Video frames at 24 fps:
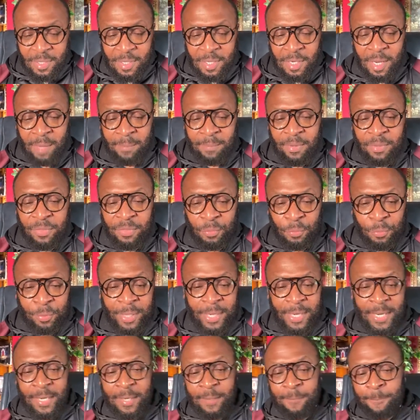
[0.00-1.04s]
Number
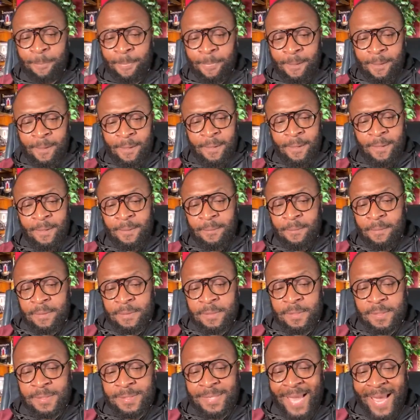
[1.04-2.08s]
three,
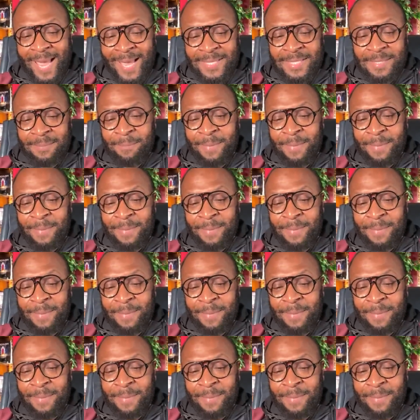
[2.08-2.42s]
Society